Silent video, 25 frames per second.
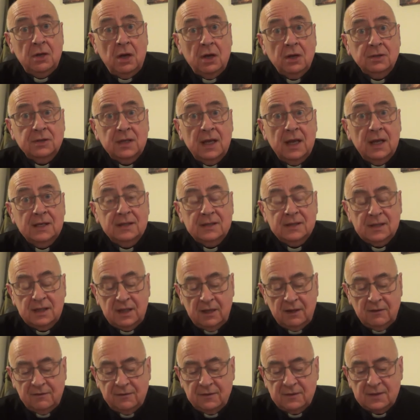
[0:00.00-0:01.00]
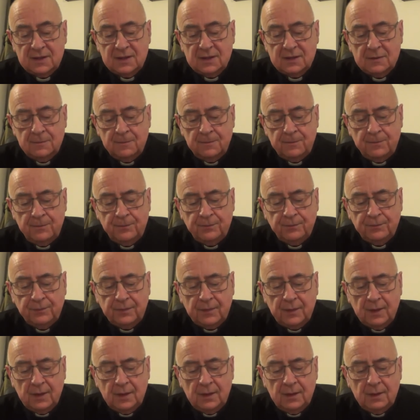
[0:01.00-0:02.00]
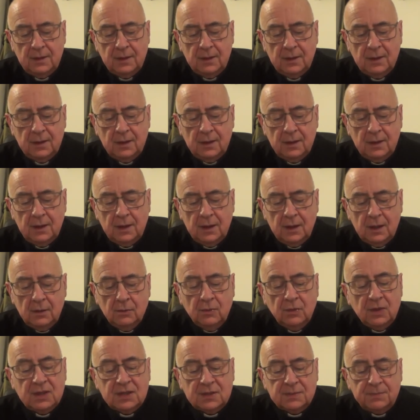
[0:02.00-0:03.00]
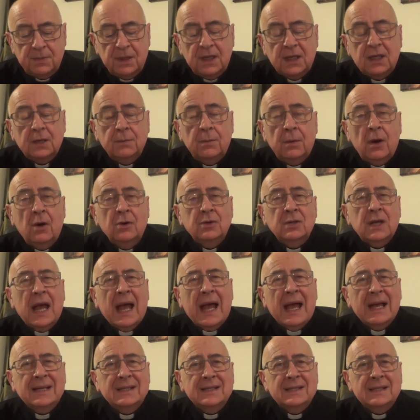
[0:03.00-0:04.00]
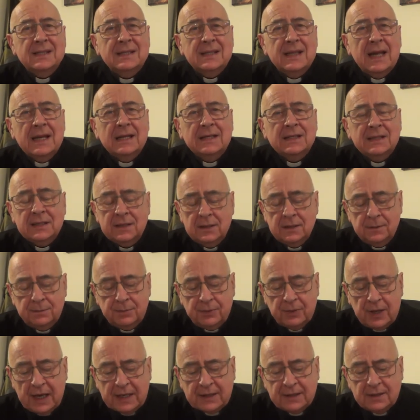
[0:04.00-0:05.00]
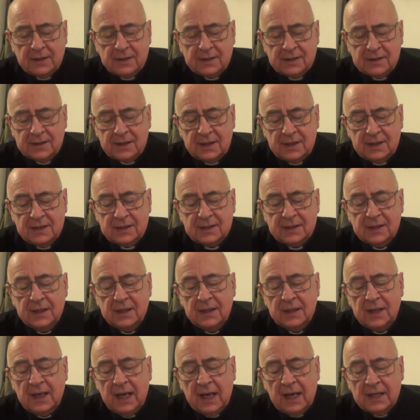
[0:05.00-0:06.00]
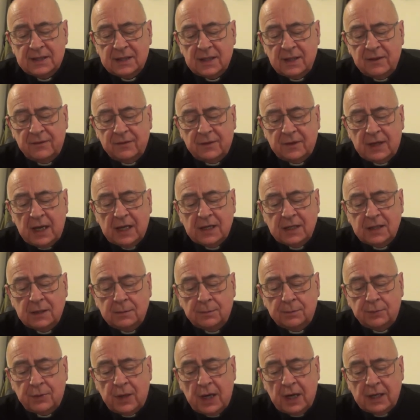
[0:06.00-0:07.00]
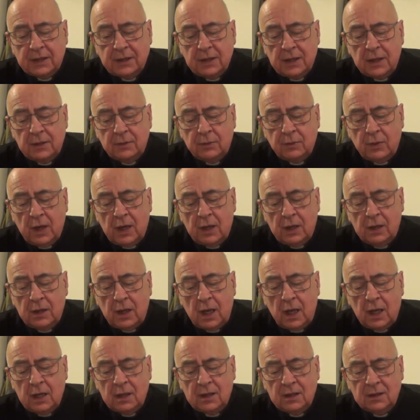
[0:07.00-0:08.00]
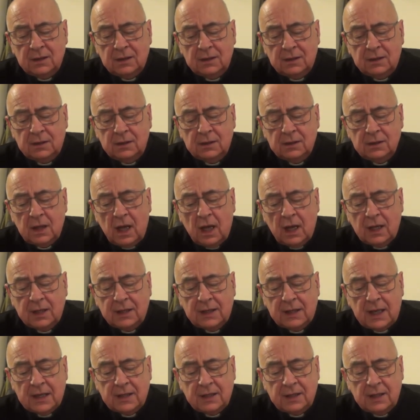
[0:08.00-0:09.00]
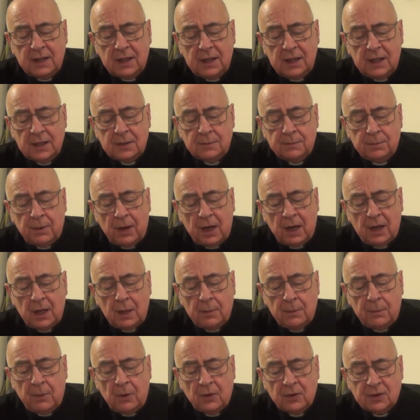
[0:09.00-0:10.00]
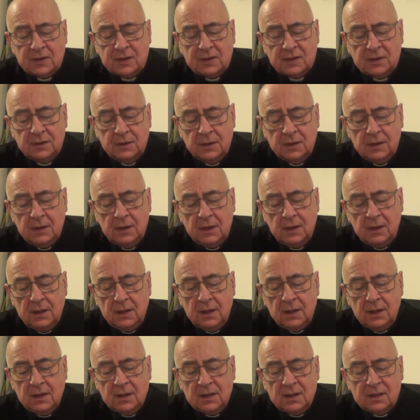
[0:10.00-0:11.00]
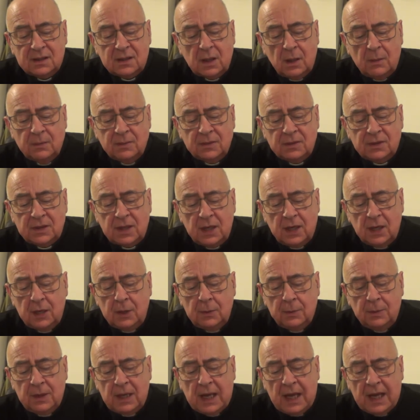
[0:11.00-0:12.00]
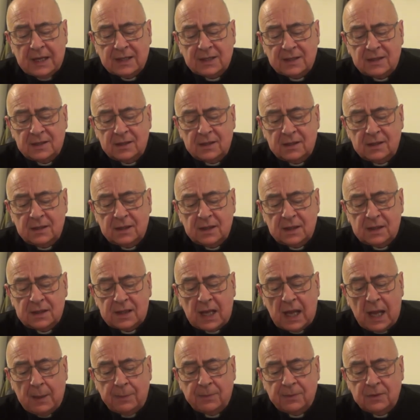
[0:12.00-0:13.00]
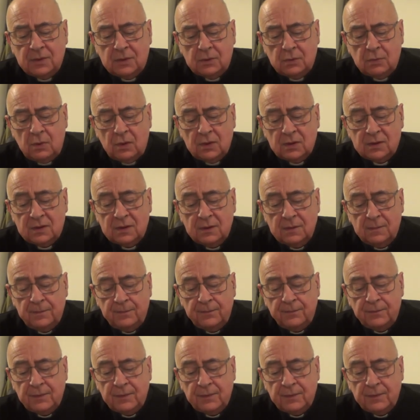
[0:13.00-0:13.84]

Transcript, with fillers: not as gifts. We speak about accidental pregnancies as if getting pregnant were li like getting hit by a bus. Some terrible accident has happened to us.